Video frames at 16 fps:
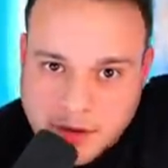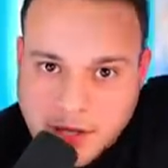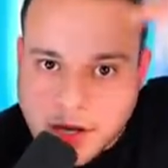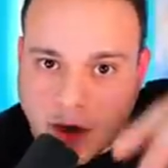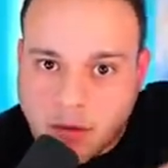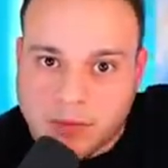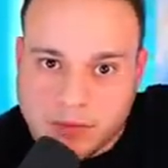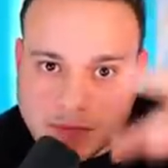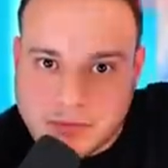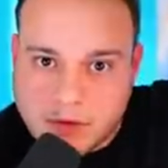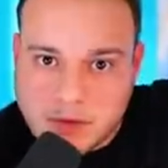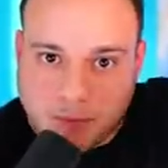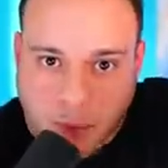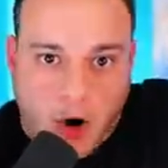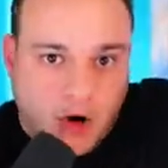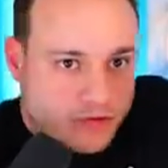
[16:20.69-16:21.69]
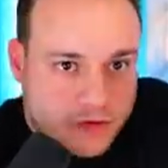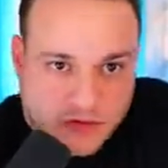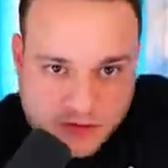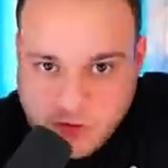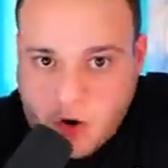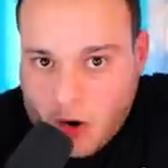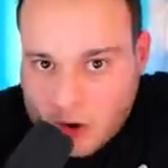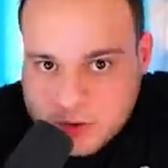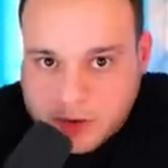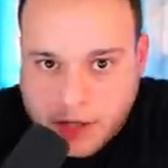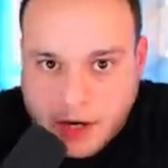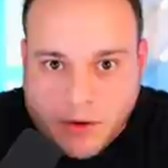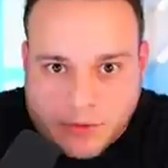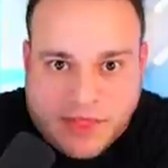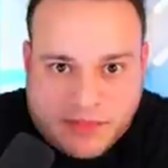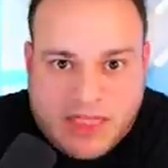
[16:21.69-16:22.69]
you know parts of the song
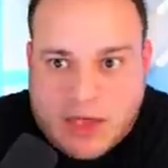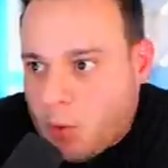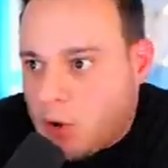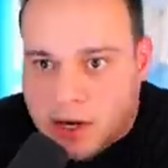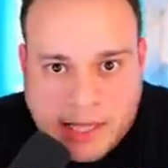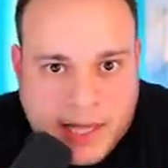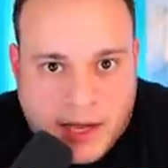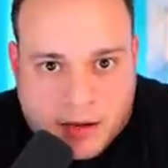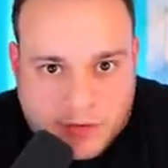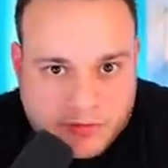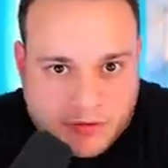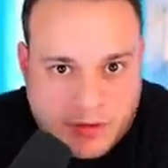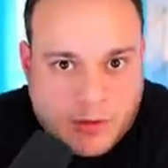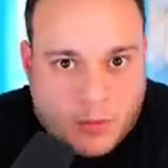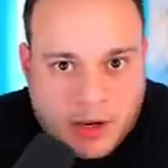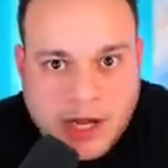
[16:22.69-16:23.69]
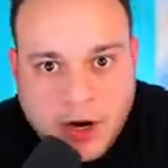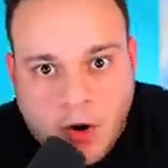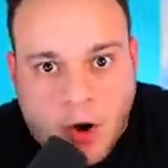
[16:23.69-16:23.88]
you know that they want to hear so they want to